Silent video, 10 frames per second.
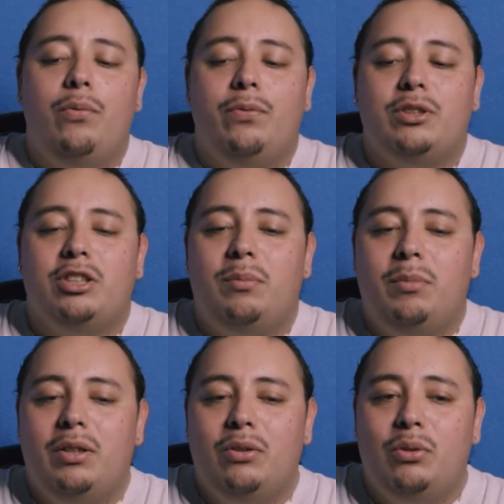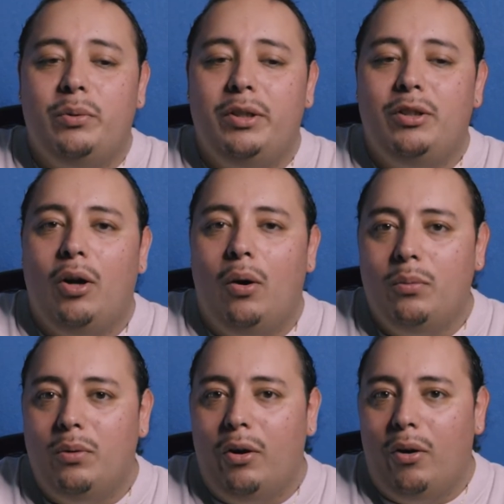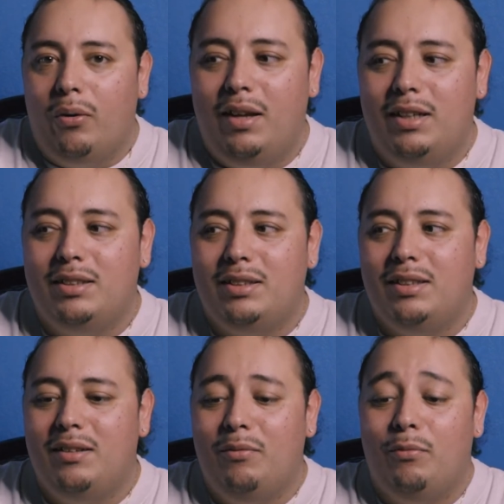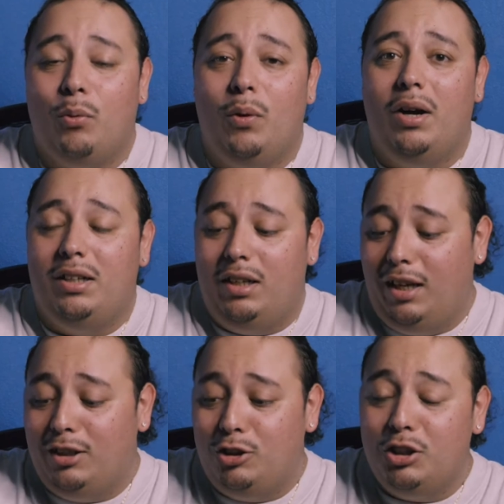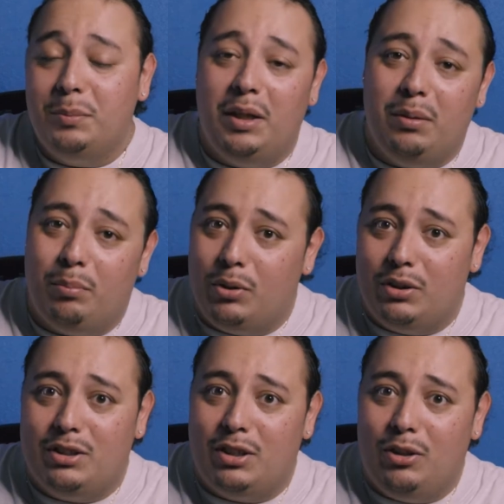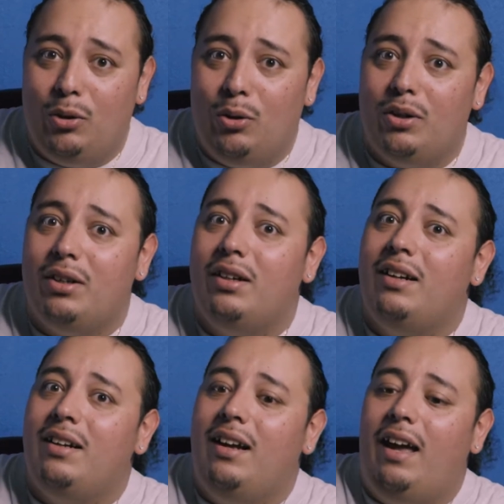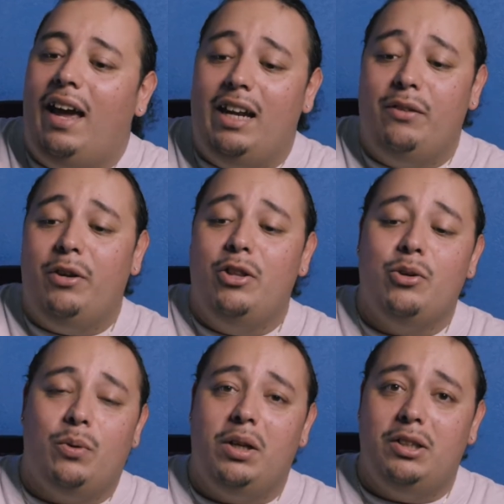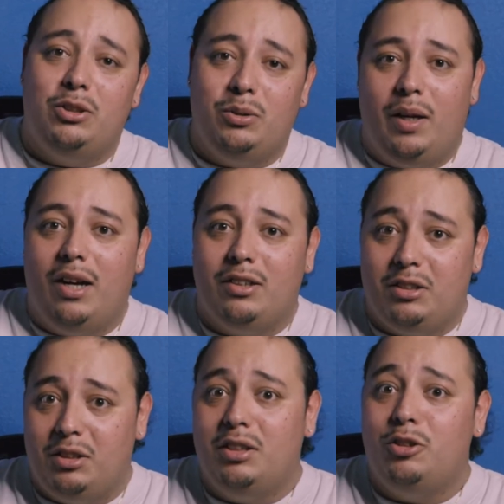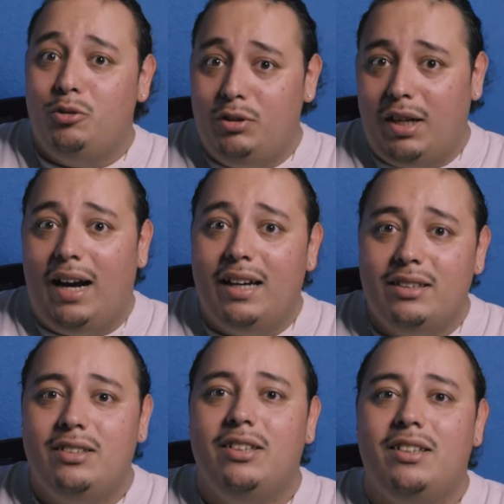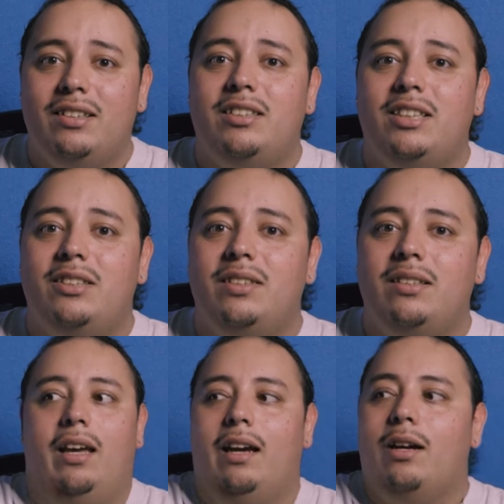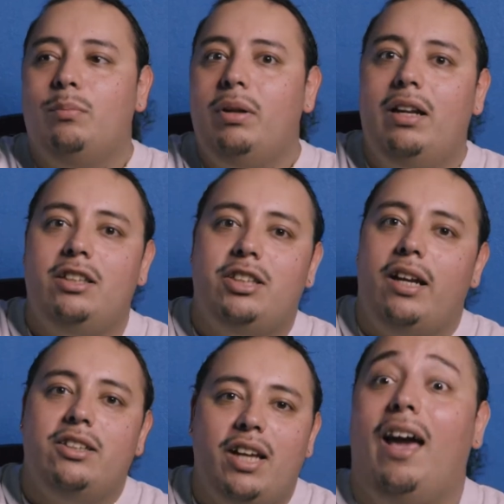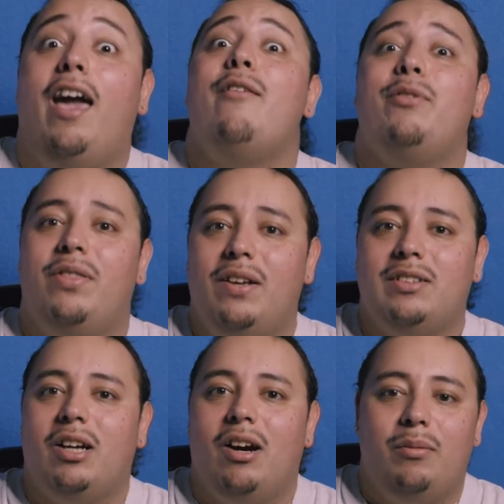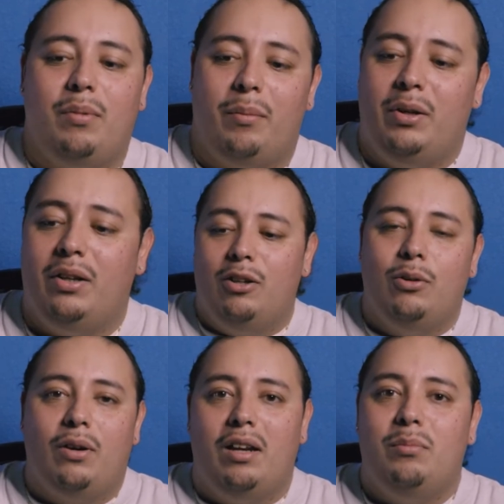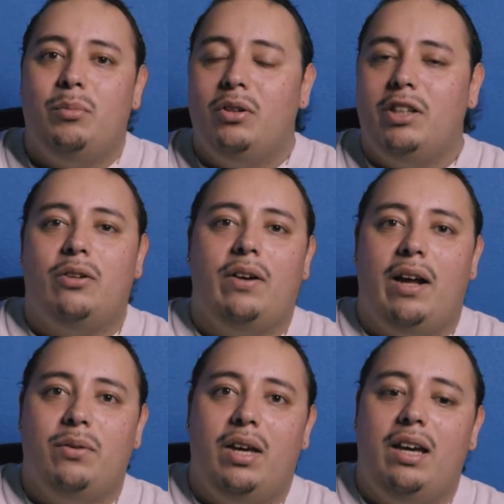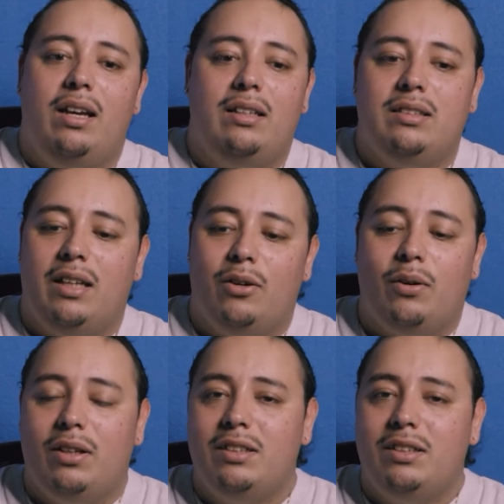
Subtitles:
for someone who we don't know is, for one, extremely important to the lore, and if either one of these two characters dies during the series, it completely changes everything to come. I mean, no, Celeborn, they don't have kids. Elrond